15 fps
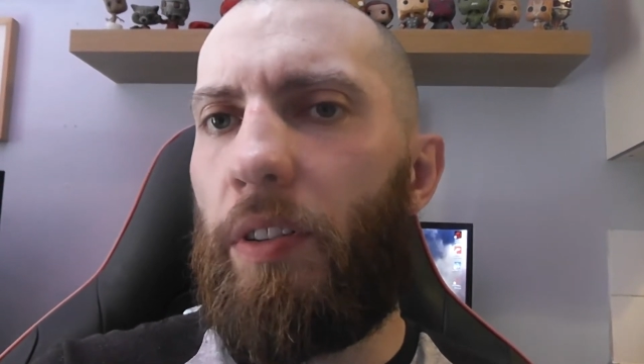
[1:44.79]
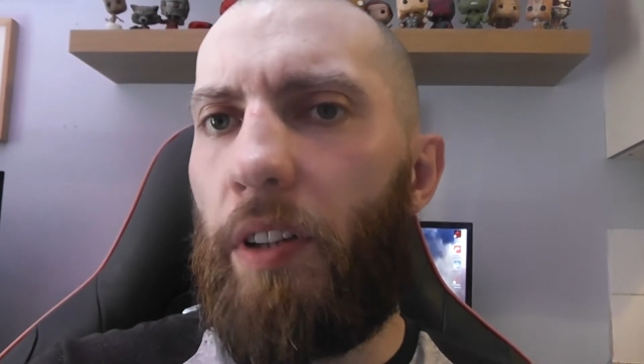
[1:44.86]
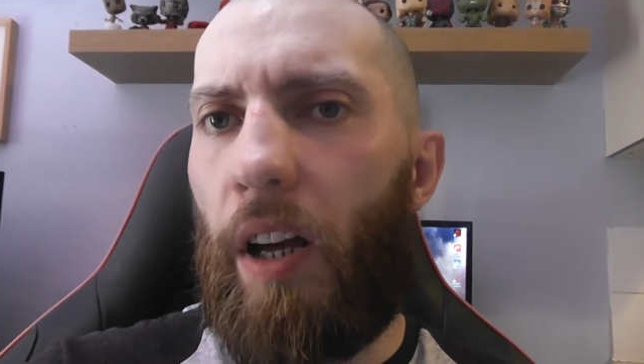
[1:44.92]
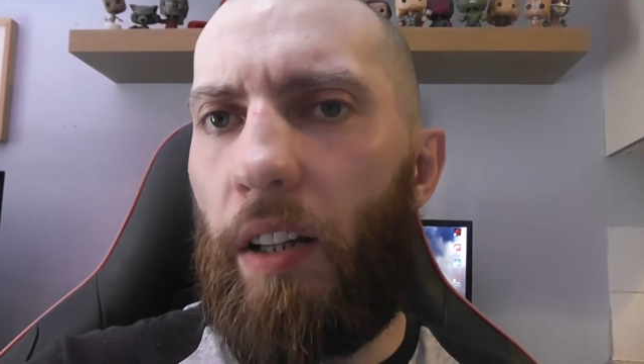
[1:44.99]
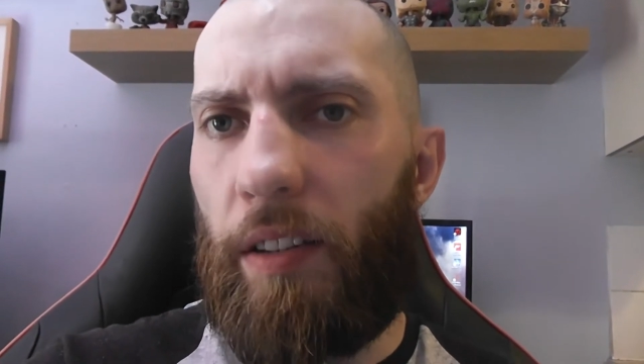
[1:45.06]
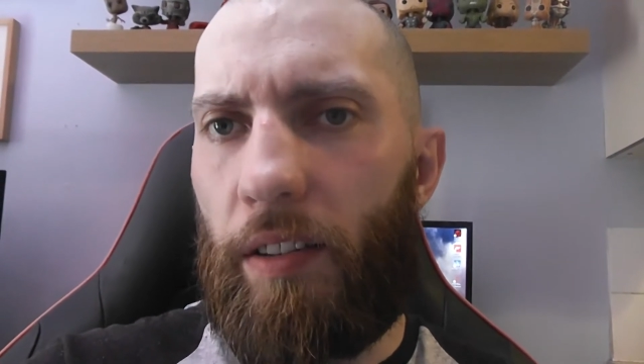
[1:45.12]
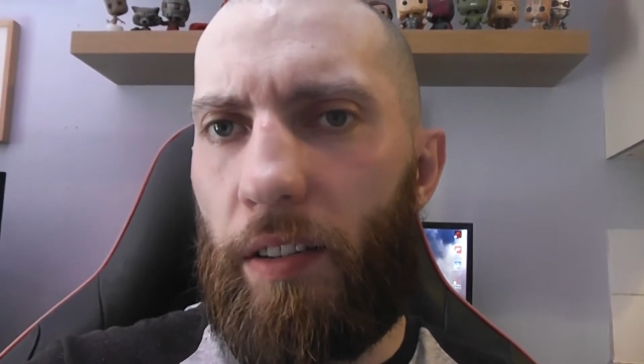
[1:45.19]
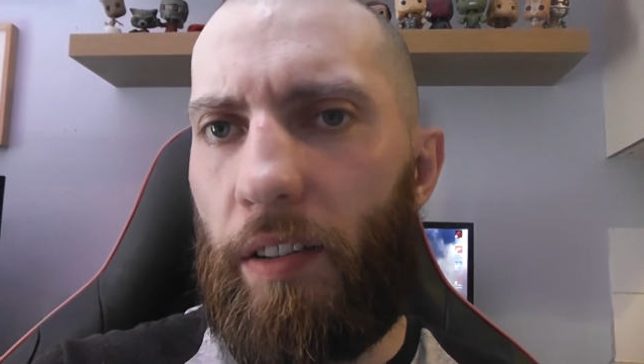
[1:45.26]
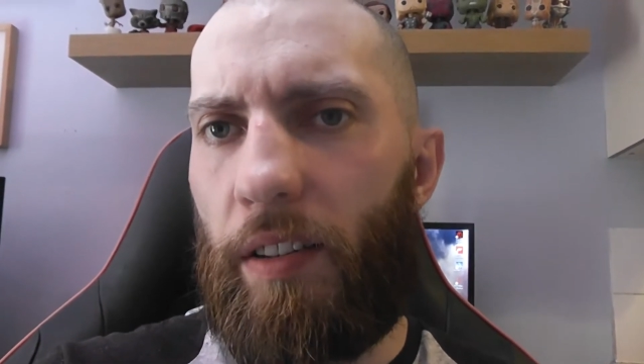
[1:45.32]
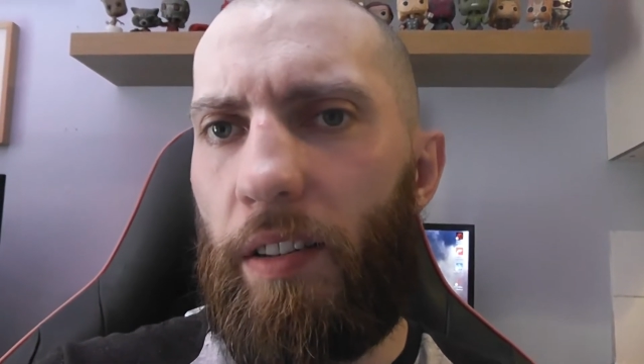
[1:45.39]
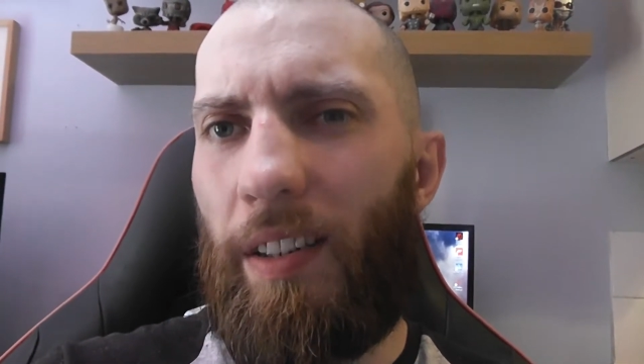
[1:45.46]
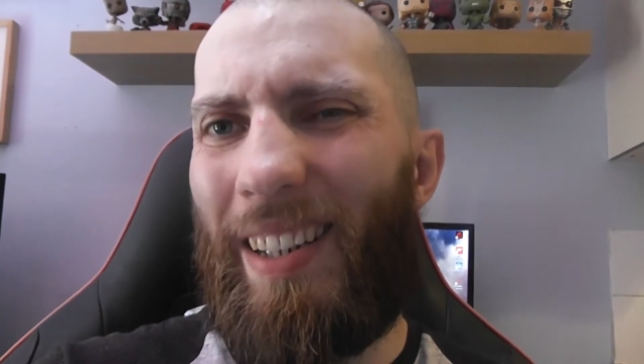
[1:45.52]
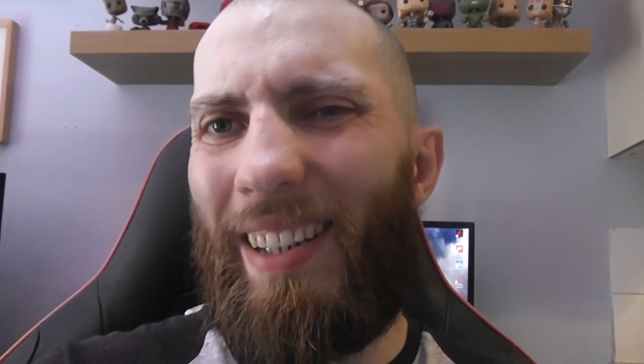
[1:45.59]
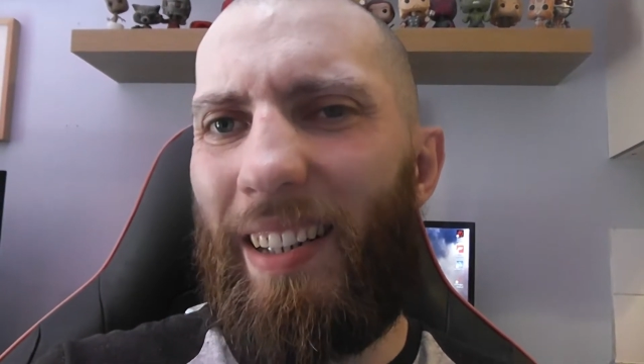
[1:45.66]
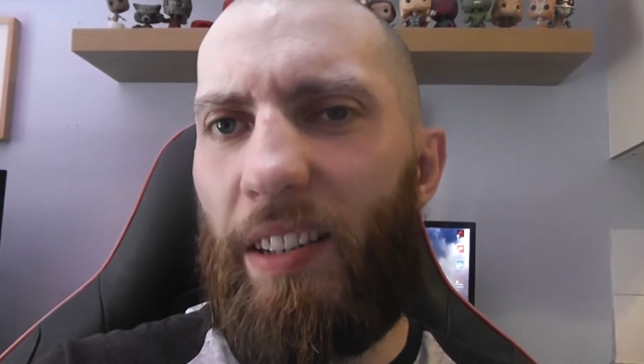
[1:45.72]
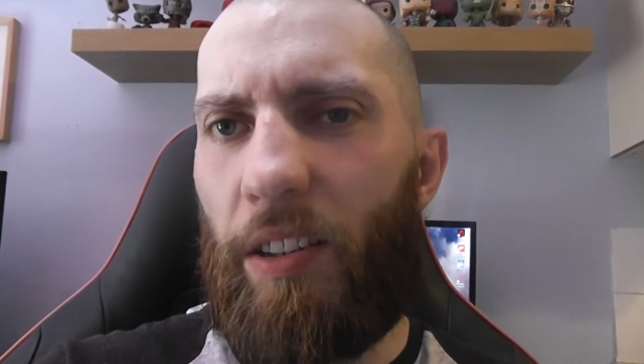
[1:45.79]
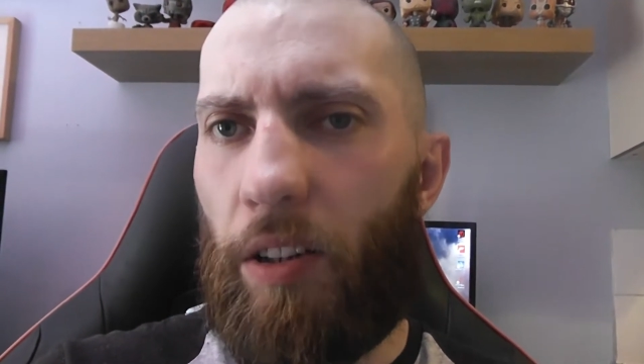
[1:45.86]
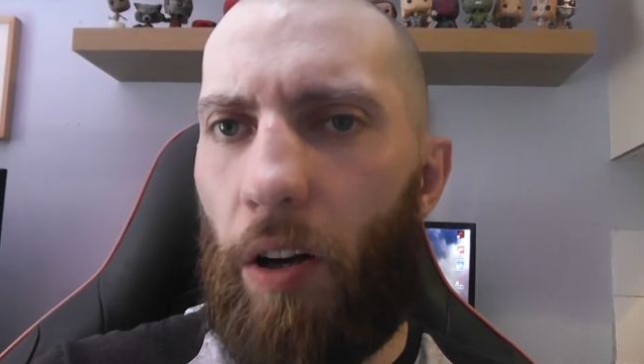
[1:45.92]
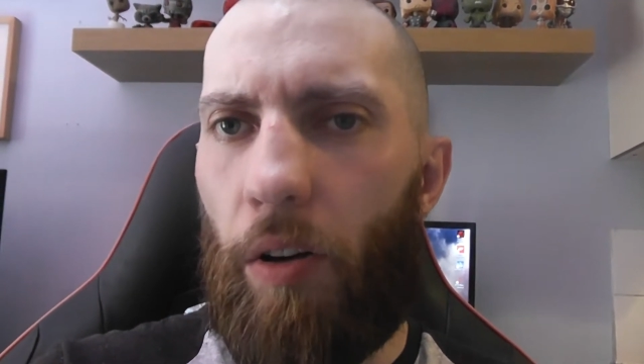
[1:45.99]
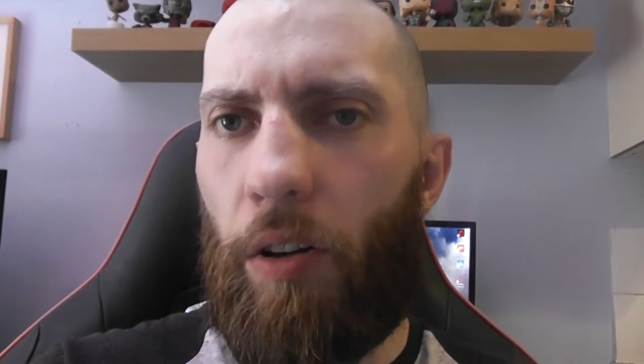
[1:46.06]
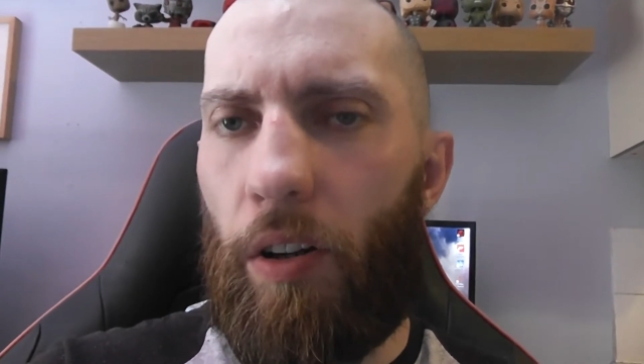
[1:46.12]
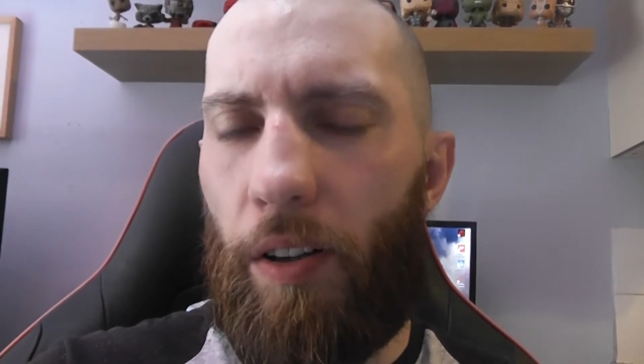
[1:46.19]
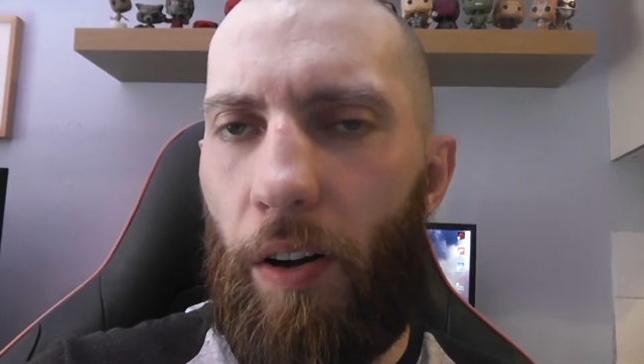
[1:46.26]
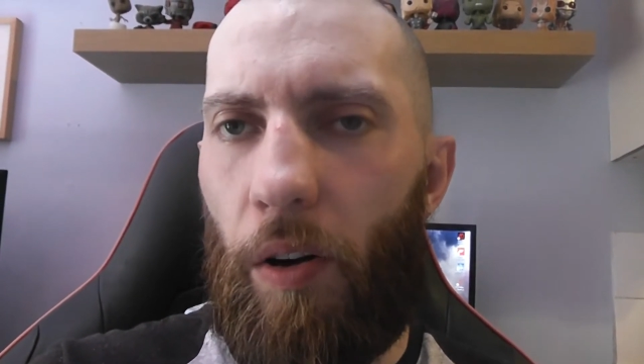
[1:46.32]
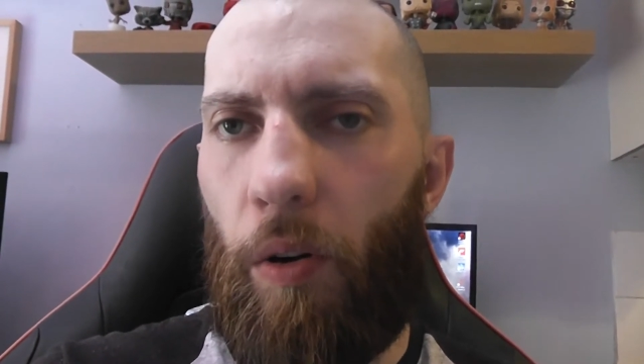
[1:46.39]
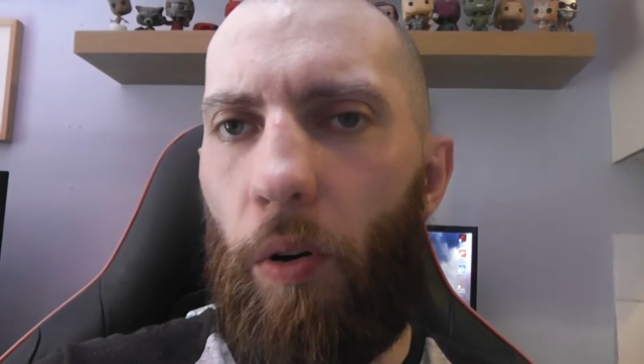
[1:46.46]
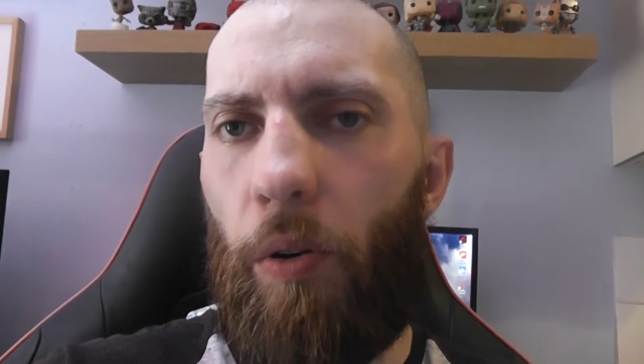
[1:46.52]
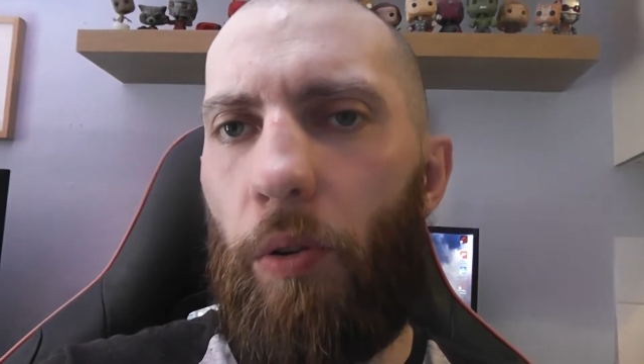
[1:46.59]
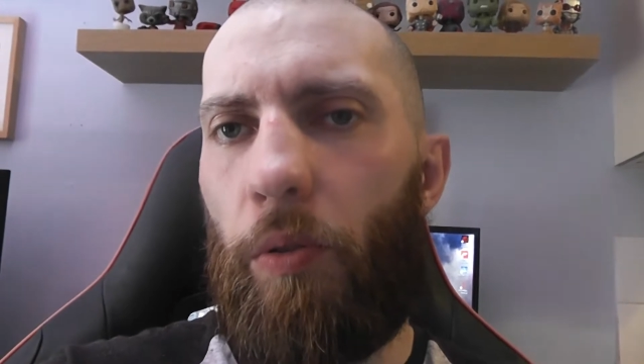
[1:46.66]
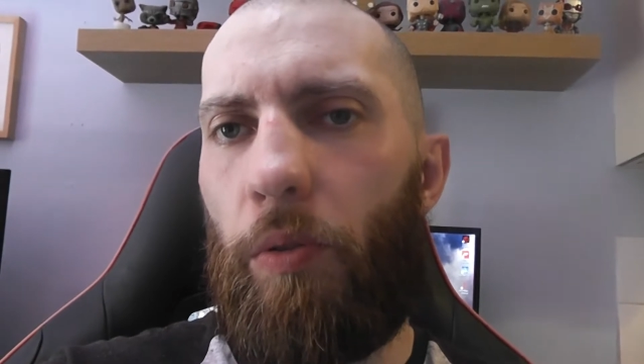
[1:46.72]
nuts and seeds, coconut
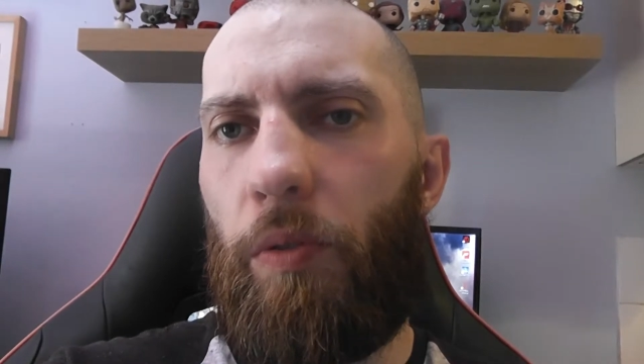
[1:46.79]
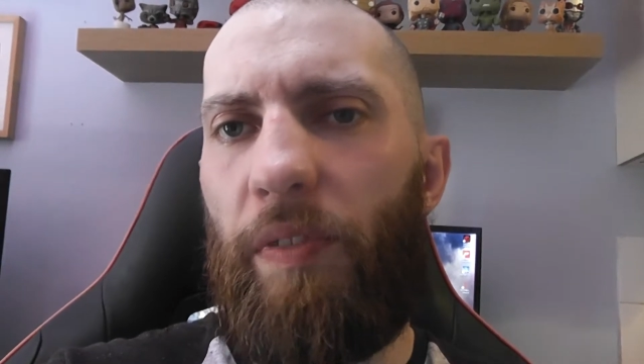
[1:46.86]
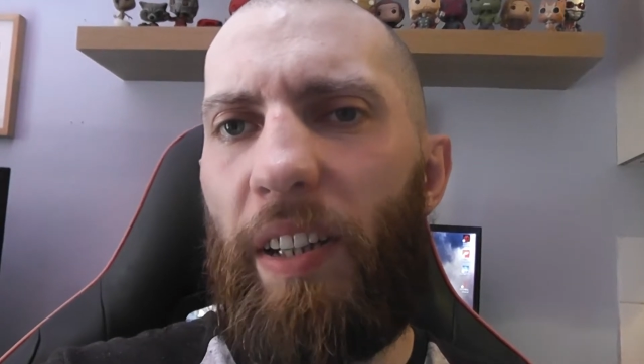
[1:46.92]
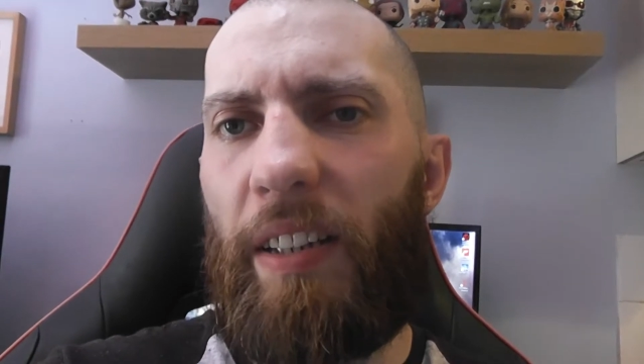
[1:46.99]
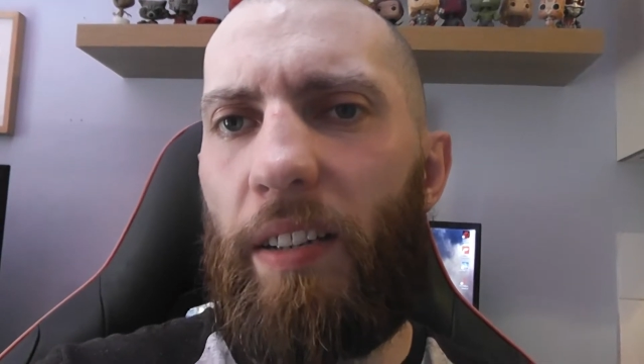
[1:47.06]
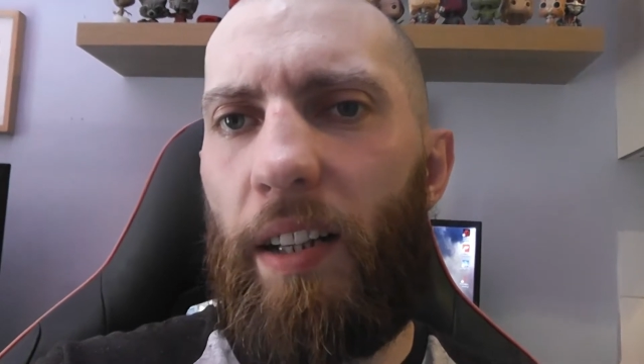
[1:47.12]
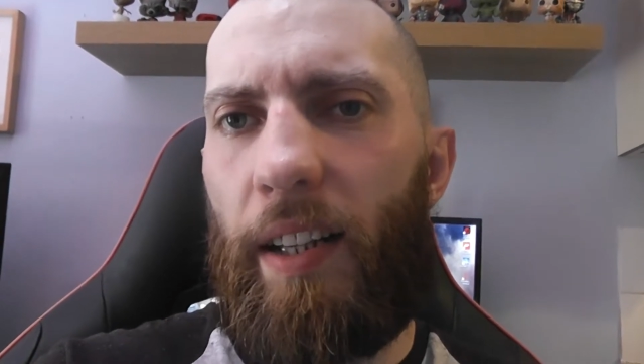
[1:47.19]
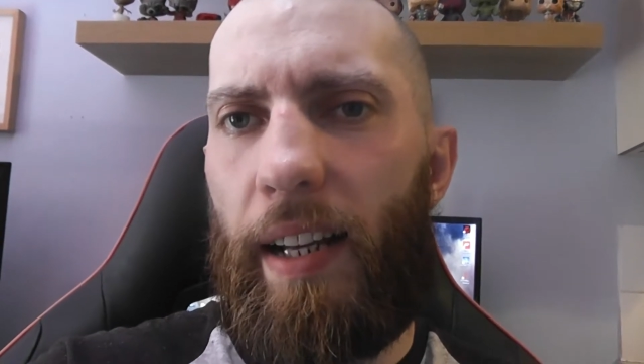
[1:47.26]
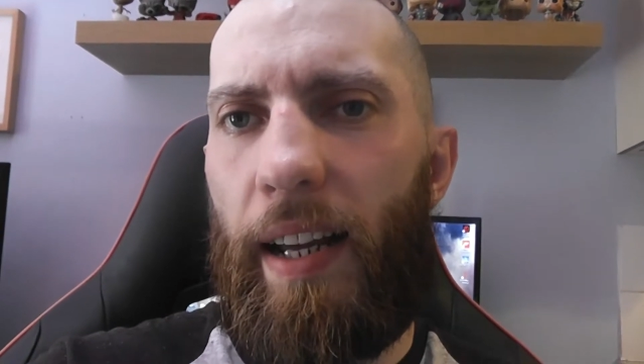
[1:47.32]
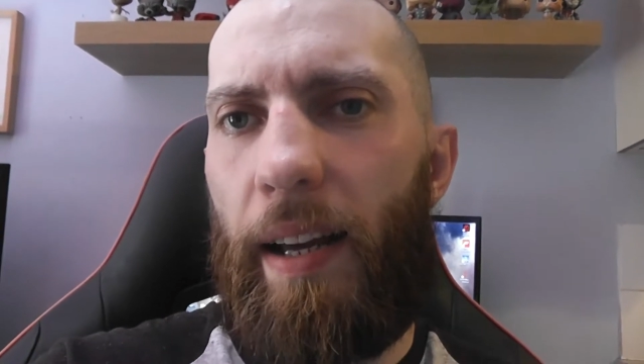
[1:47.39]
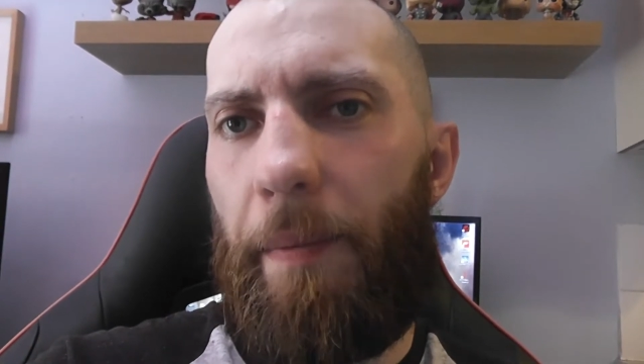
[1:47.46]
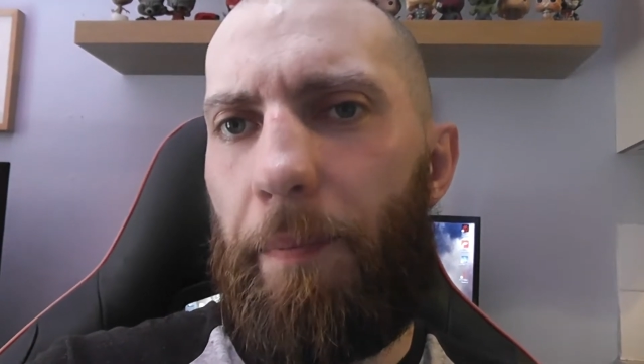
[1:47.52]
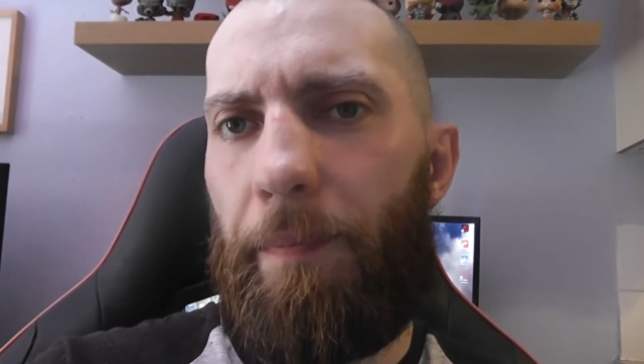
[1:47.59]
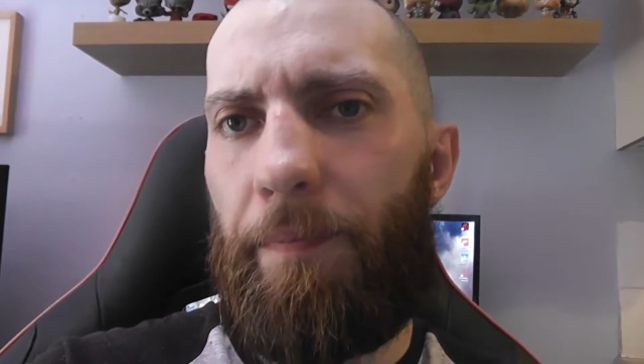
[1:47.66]
oil, things like that.